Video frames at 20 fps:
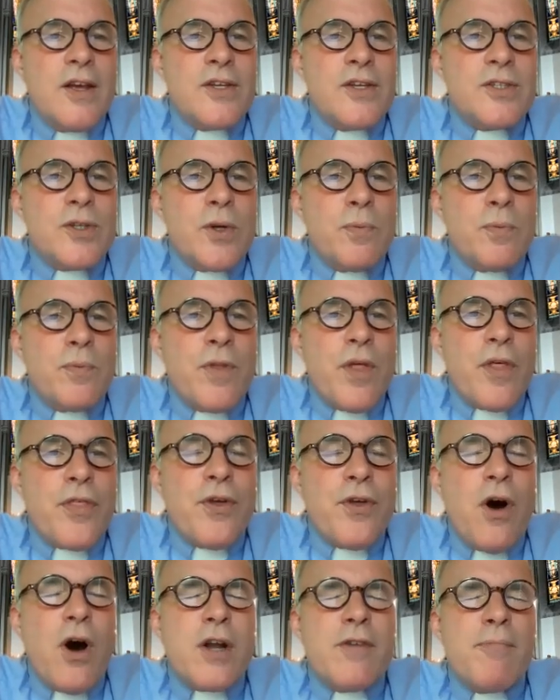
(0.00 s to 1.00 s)
So the
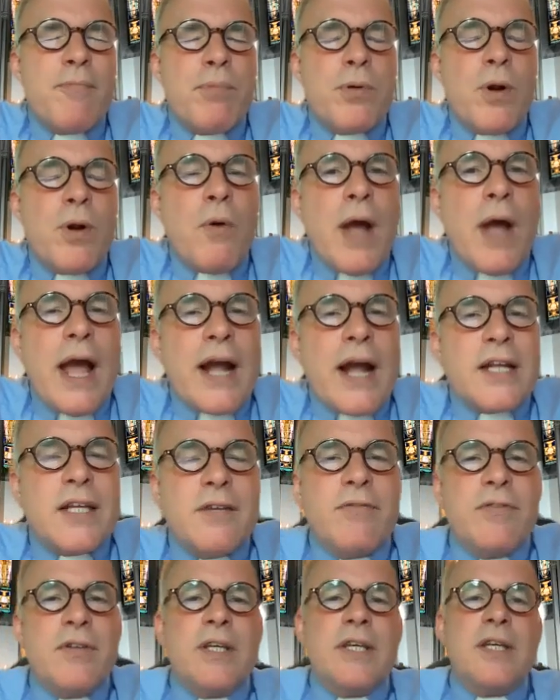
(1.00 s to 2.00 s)
thought of
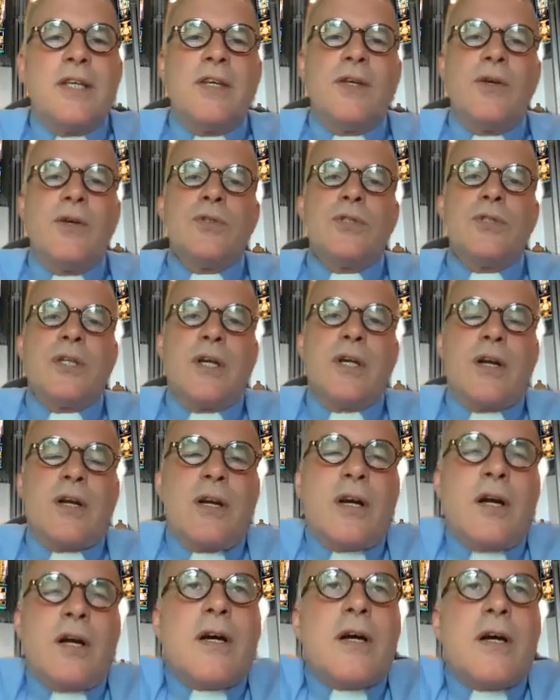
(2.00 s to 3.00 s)
proactively using
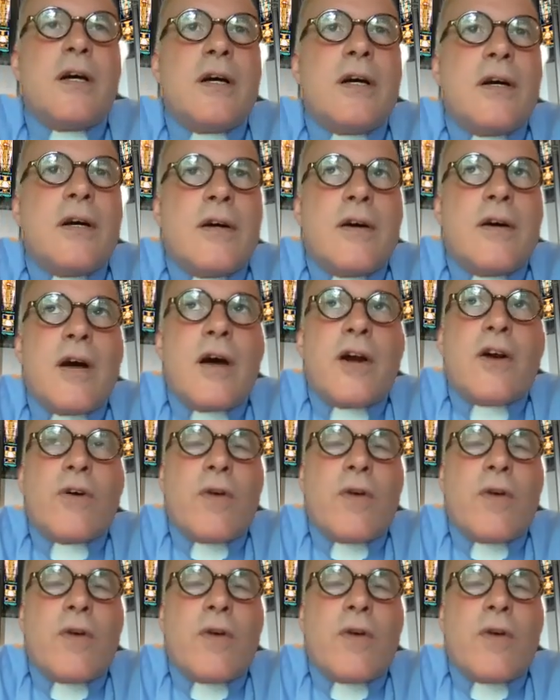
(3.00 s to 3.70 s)
a